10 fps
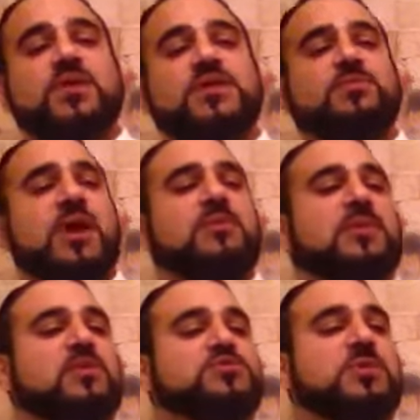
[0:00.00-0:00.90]
The problem that
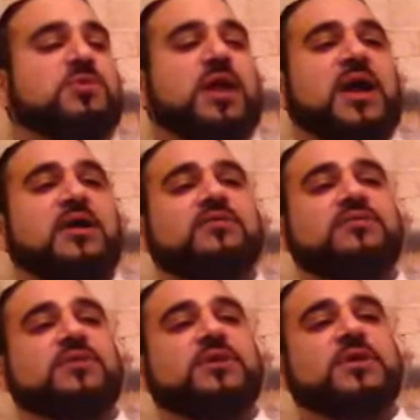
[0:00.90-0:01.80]
most people have
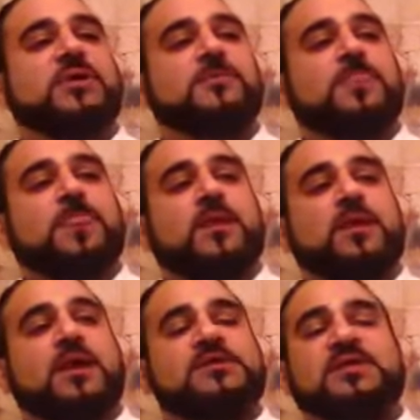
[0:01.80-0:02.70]

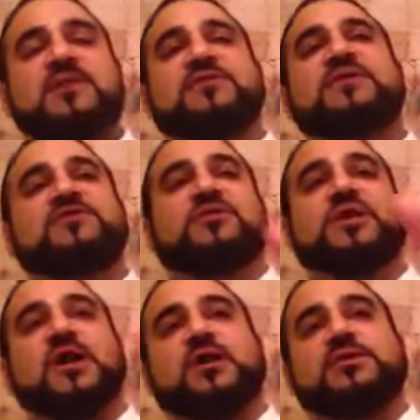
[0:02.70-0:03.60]
is that they have a different
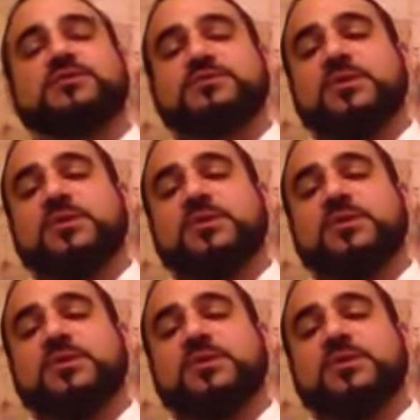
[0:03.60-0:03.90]
God.